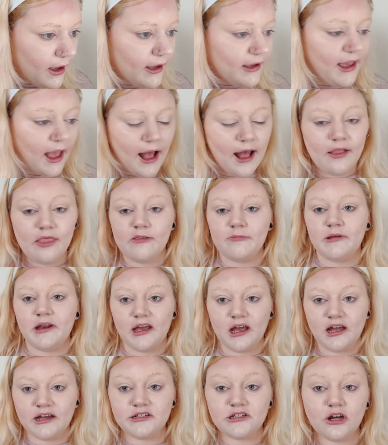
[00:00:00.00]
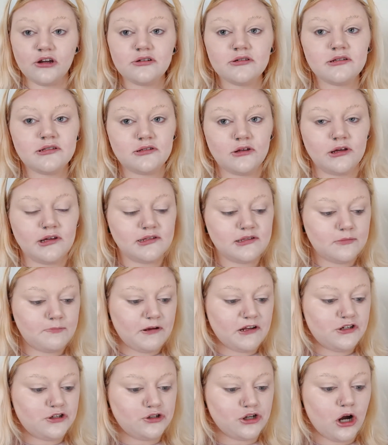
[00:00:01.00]
yeah, at the minute I don't, so it's a
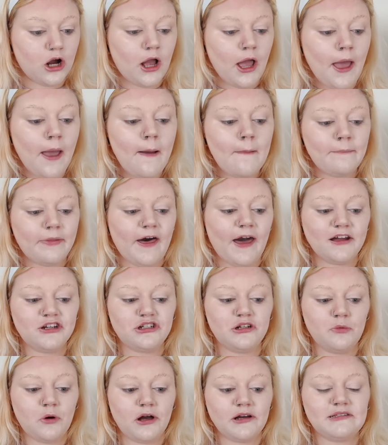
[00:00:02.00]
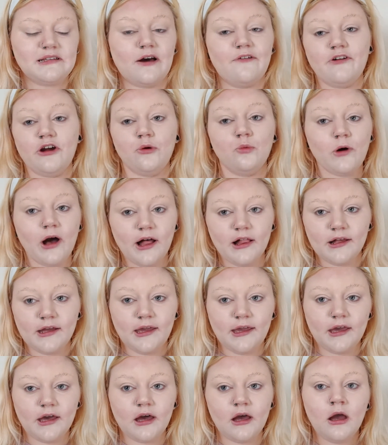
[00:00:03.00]
bit too dark. But that actually works out very well
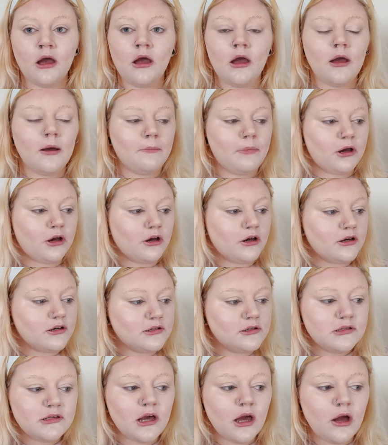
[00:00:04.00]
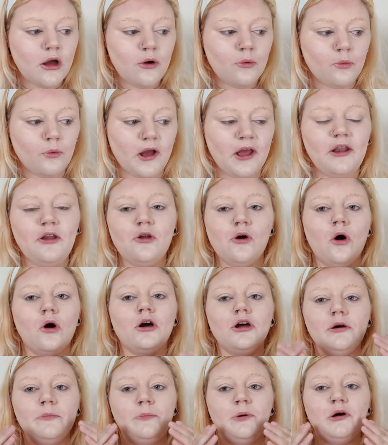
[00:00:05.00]
here because we're not
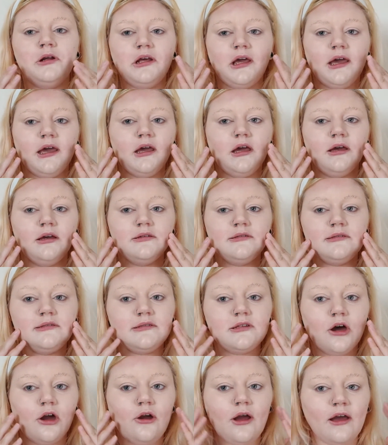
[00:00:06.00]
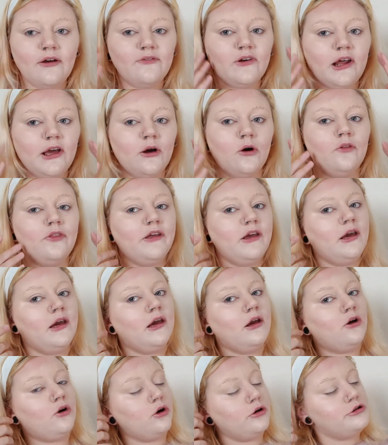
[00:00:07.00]
going to put it so heavily on
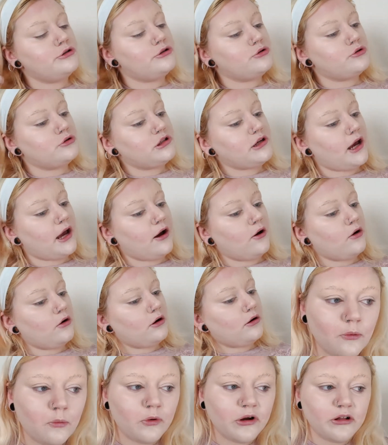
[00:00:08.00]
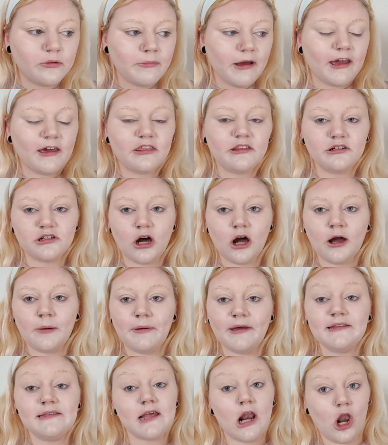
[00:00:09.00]
the contour. It will make the darker
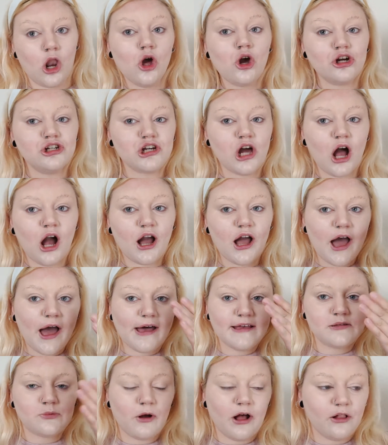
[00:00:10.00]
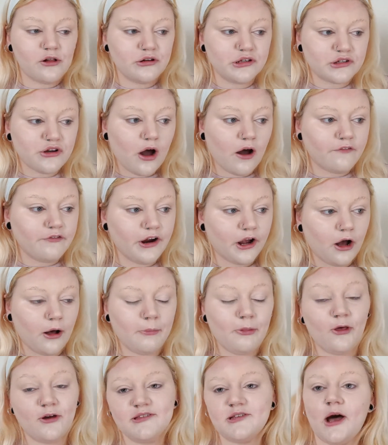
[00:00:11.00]
bits look darker as well as covering
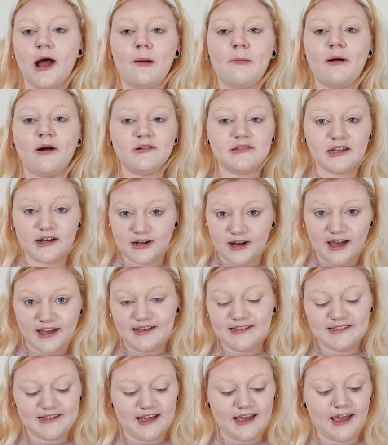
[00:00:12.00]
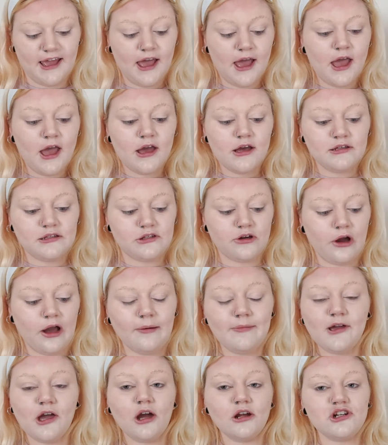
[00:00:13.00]
up those eyebrows nicely. So
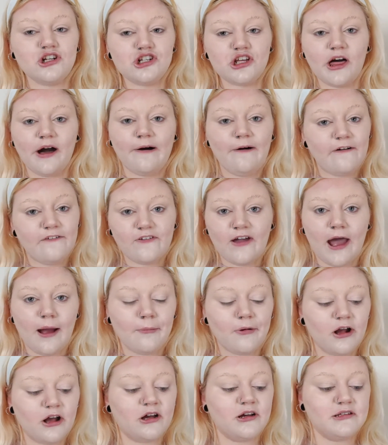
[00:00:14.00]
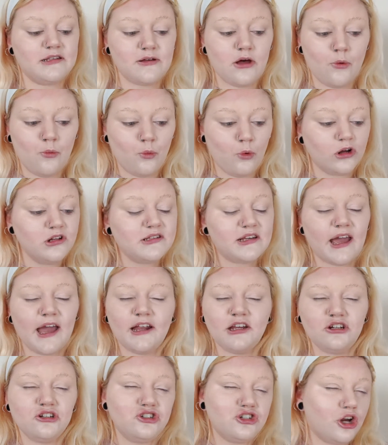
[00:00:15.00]
I'm going to do that off camera because once
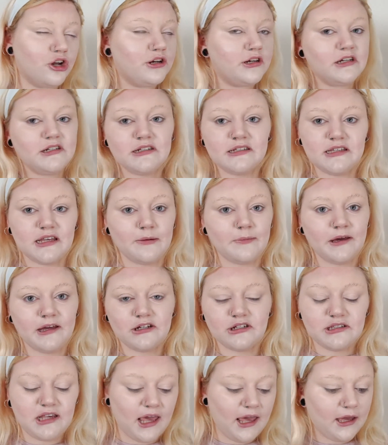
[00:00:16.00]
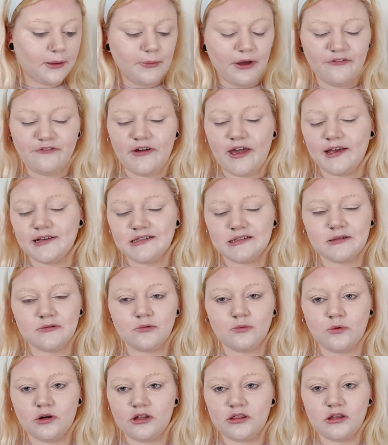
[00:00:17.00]
again, you don't need to see me just hitting my
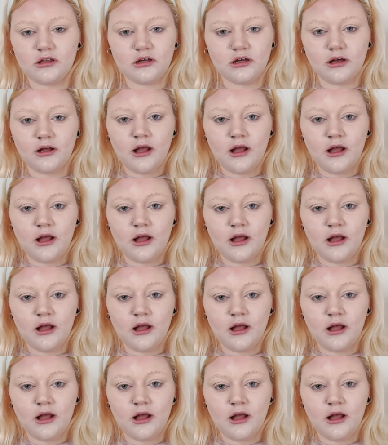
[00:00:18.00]
face with